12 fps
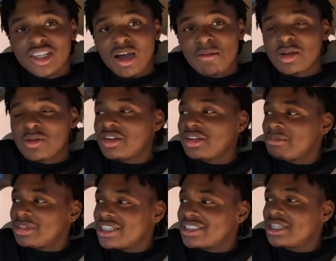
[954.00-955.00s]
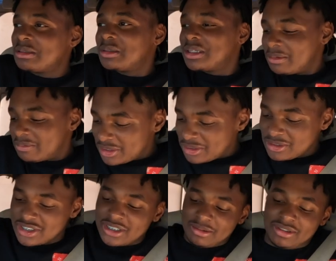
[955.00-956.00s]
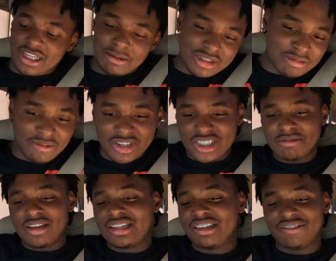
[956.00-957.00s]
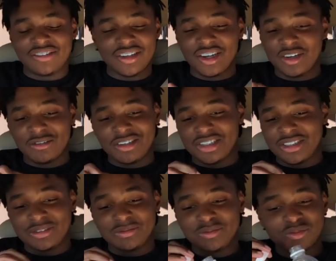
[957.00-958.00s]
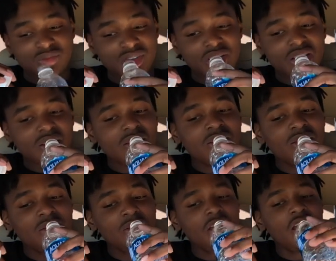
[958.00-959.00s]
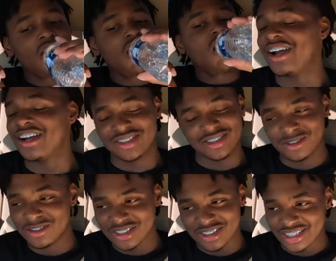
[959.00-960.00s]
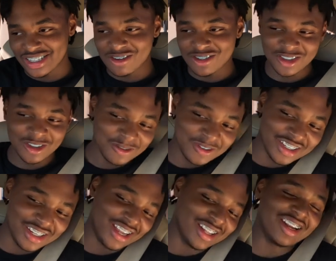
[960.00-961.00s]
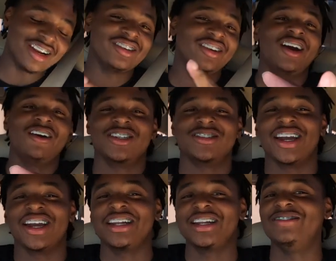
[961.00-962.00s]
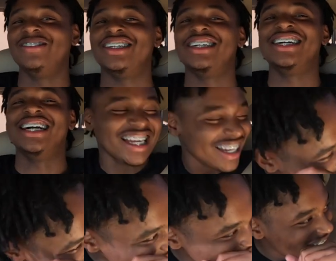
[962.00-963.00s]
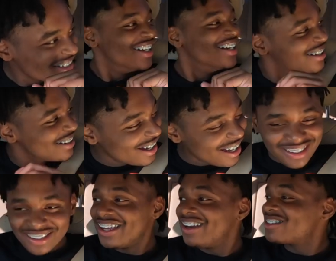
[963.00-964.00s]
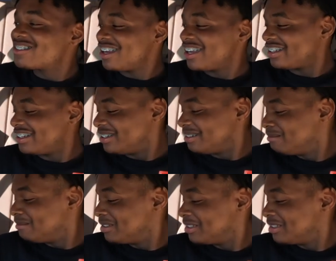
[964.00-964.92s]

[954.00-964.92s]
Y'all better run them likes up, run them views up, cause I'll just be risking my life for y'all, man. I mean, got hurt too good. that was too funny. I know y'all was cracking up. But I know y'all was cracking up.